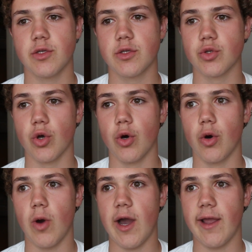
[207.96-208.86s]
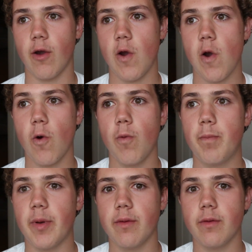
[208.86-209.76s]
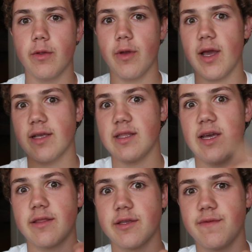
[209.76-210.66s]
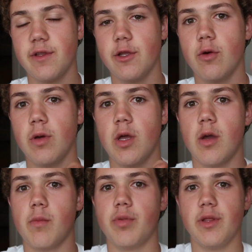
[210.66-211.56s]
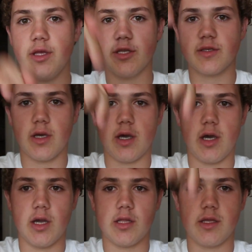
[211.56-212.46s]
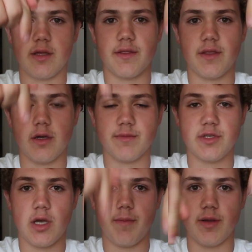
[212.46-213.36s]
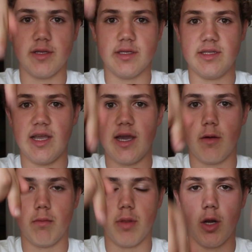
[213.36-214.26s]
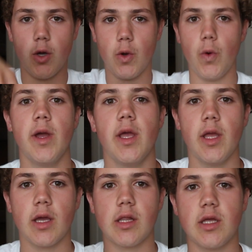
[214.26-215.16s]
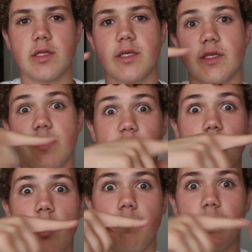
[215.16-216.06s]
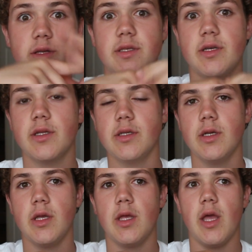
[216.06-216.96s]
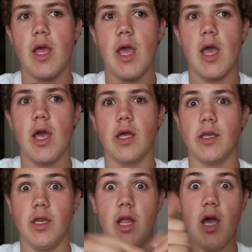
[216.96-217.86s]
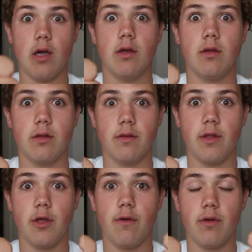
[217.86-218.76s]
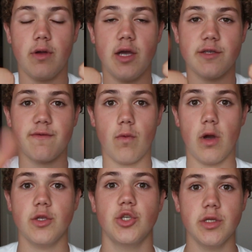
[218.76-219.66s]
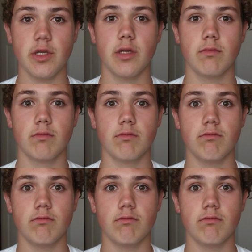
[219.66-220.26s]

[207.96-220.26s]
So I hope you guys like this video. Please uh, click the thumbs up down below. Click the subscribe button. And yeah, thank you guys for watching and